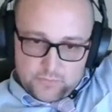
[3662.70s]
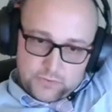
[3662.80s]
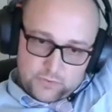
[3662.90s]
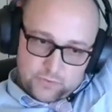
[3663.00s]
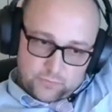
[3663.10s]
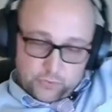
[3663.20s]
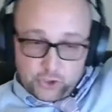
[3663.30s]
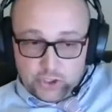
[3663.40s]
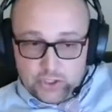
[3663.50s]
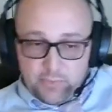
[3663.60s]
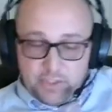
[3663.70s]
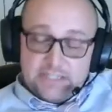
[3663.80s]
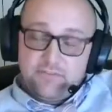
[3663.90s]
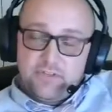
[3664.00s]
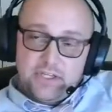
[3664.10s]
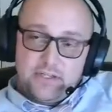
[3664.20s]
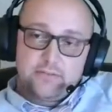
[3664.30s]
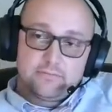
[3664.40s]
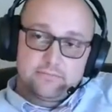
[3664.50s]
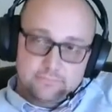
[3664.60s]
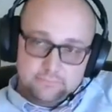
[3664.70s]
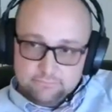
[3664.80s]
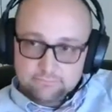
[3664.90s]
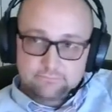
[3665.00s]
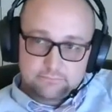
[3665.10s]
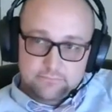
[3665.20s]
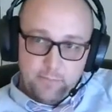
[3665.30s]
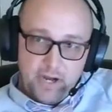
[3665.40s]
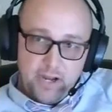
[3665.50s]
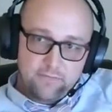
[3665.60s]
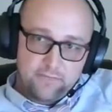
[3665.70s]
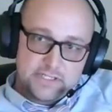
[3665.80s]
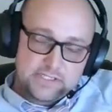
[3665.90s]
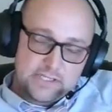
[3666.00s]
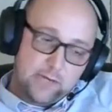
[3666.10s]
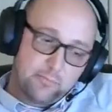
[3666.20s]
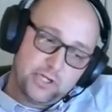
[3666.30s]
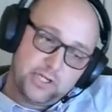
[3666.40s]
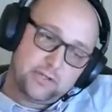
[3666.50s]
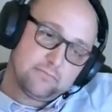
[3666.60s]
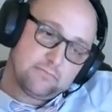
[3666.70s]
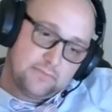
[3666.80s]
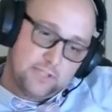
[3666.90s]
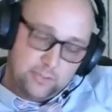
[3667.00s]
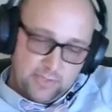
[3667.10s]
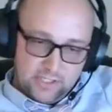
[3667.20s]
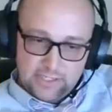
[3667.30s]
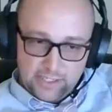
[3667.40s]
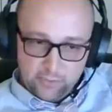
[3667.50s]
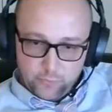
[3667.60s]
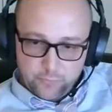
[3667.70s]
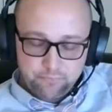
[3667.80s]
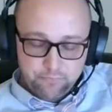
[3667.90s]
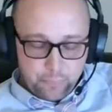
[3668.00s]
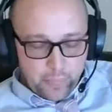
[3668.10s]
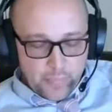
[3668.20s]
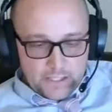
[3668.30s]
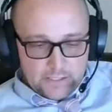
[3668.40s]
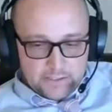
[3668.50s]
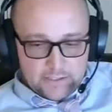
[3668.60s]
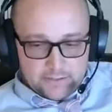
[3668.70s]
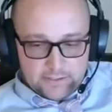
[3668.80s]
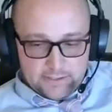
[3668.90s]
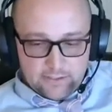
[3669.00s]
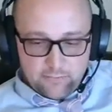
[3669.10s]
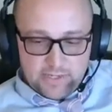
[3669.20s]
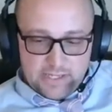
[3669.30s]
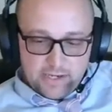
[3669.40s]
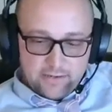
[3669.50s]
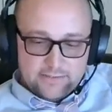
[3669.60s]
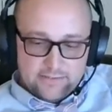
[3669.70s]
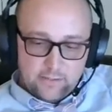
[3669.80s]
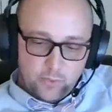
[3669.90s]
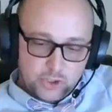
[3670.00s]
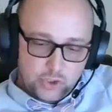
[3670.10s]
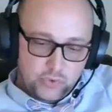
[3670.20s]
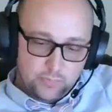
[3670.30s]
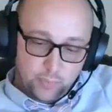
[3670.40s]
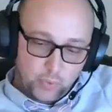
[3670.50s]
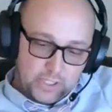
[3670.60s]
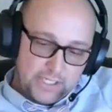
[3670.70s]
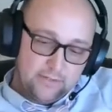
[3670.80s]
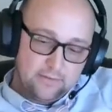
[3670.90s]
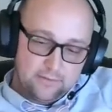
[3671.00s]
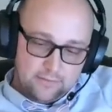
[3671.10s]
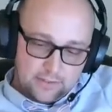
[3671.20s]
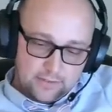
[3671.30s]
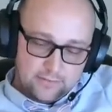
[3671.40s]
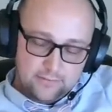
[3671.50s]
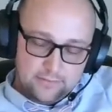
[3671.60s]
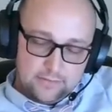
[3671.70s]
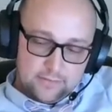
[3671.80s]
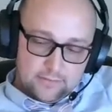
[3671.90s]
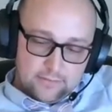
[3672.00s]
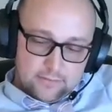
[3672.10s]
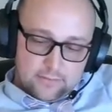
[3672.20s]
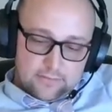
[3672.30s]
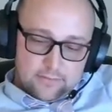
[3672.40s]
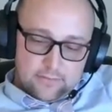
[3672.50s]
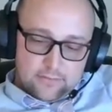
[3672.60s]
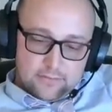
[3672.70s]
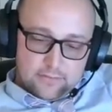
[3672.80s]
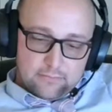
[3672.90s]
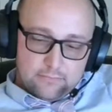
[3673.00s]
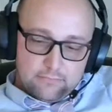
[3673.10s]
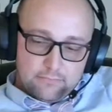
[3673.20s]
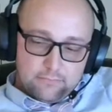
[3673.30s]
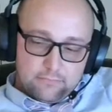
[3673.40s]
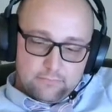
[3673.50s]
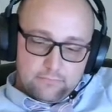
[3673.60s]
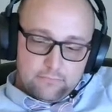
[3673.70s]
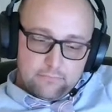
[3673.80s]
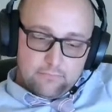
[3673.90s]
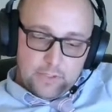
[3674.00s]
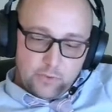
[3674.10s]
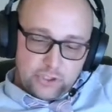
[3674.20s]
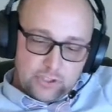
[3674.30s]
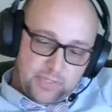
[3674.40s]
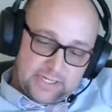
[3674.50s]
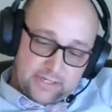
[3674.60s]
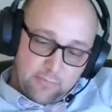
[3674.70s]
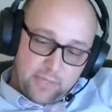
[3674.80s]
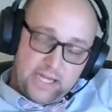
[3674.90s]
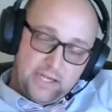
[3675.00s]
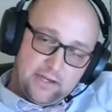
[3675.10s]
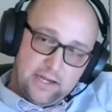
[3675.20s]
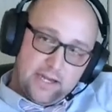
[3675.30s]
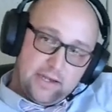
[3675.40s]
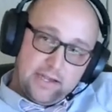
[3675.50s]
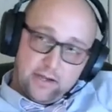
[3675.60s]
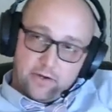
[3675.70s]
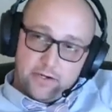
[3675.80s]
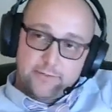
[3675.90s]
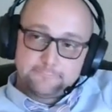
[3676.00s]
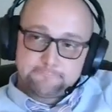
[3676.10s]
I'm going to leave you in my office, and I'm going to take me to the dining room. And he left me there. He said, I want you to pray and to think. I want you to pick a companion and an area.